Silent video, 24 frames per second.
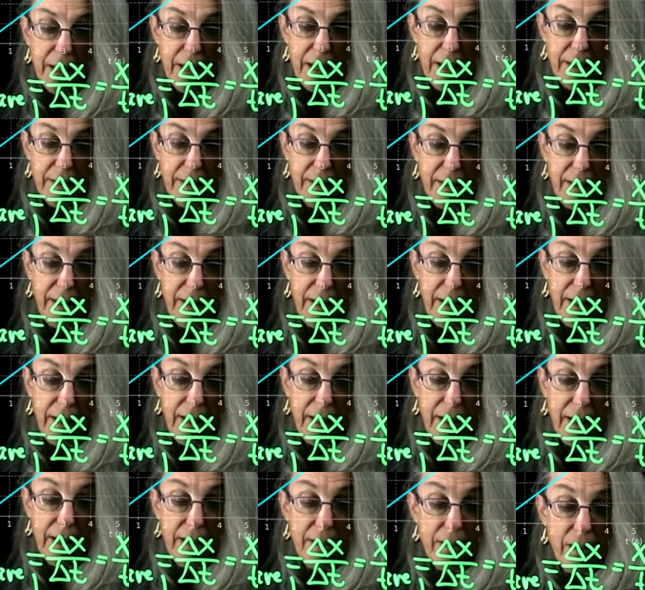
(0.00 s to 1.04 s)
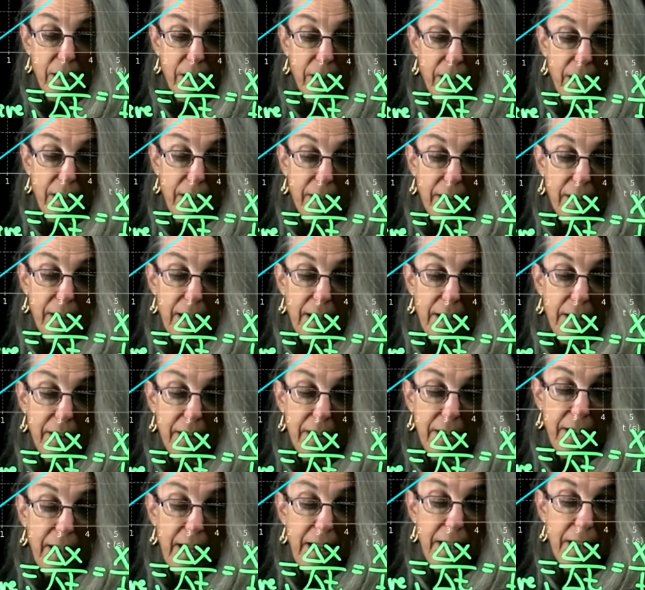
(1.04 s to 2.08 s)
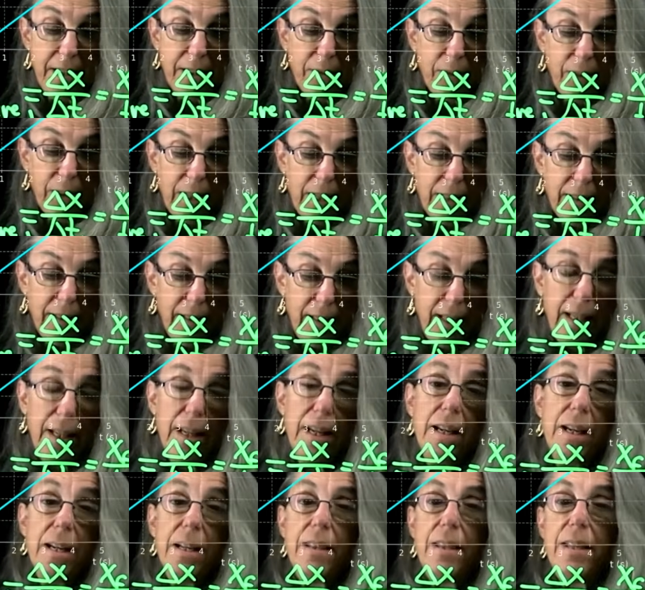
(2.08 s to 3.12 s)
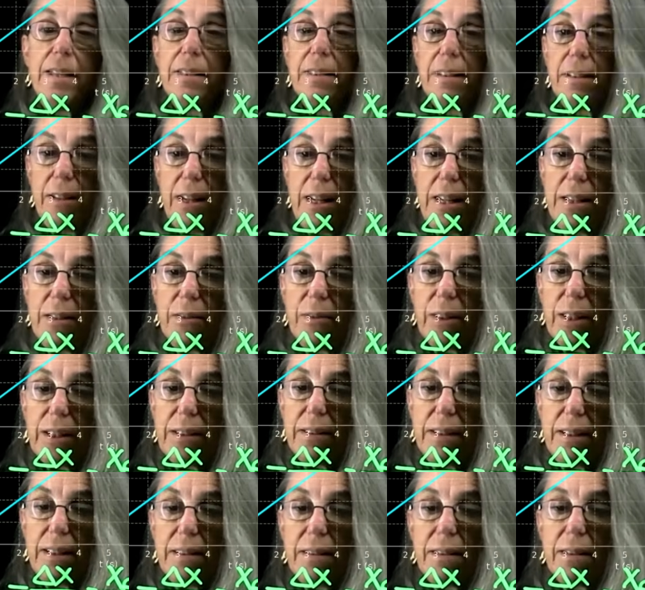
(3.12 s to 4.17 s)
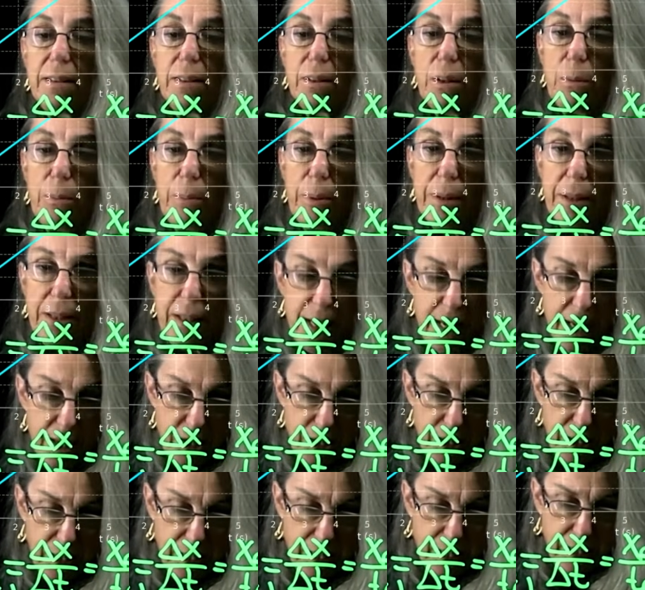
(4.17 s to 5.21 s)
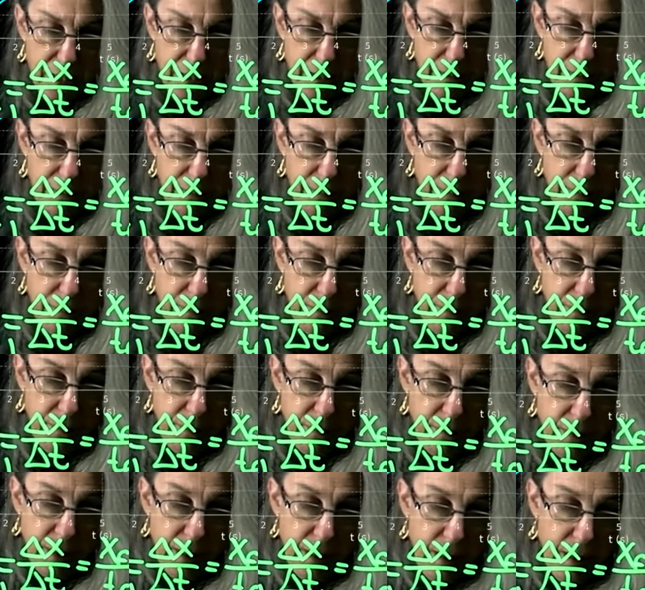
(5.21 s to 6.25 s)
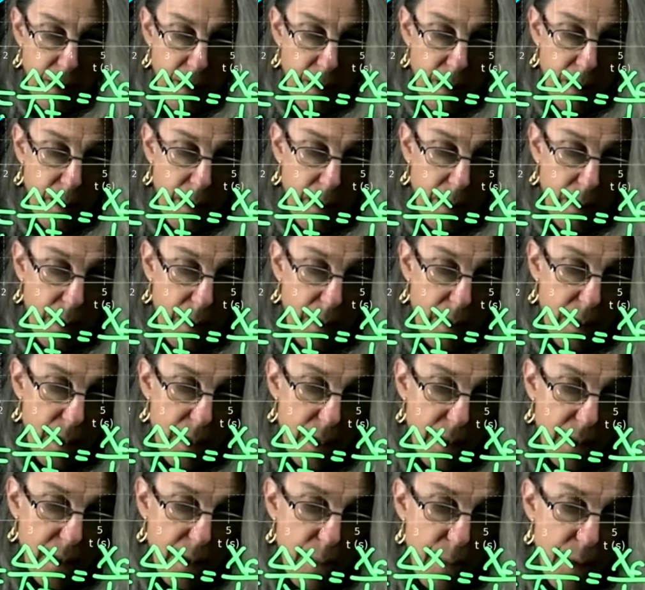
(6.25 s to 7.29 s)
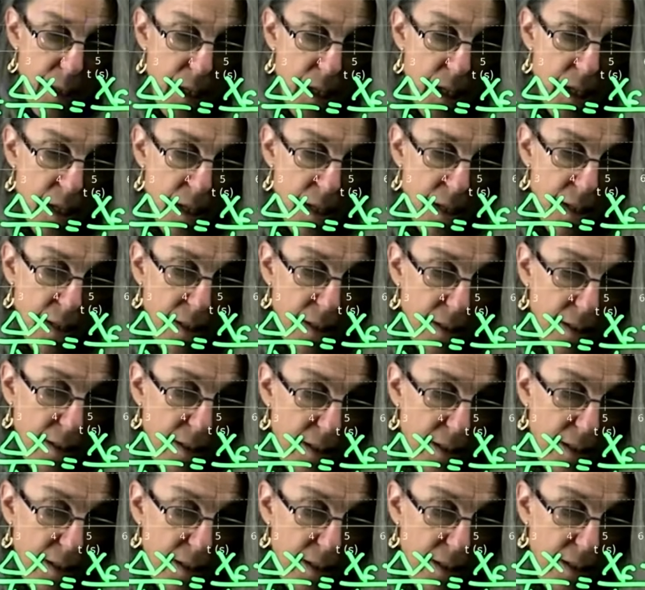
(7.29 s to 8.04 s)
as the instantaneous velocity. The instantaneous velocity is the slope of the tangent line. And as I mentioned, the